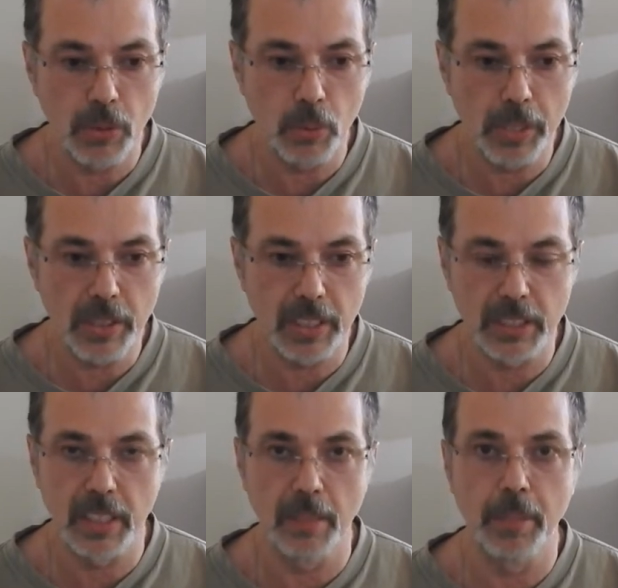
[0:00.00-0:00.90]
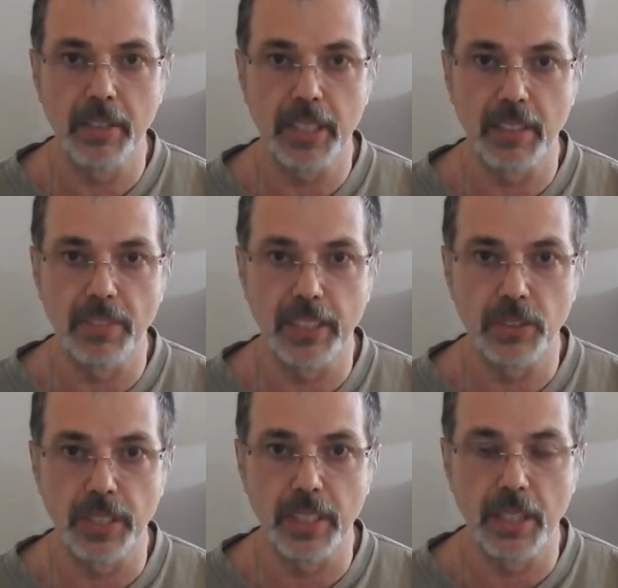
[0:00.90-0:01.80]
with this American
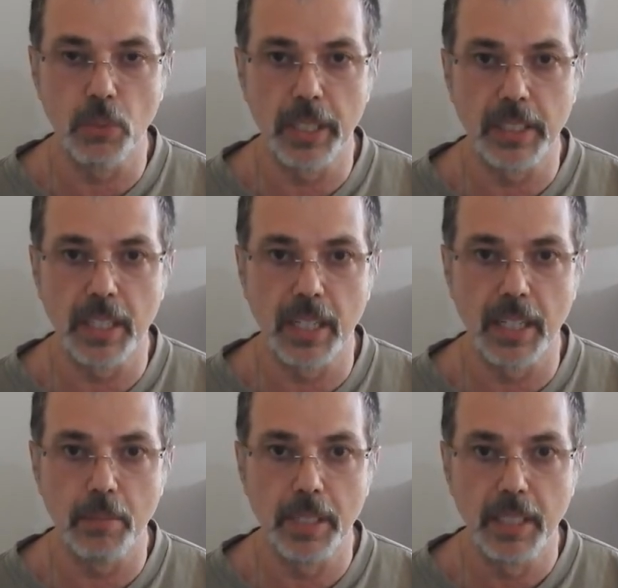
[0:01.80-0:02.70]
veteran at one time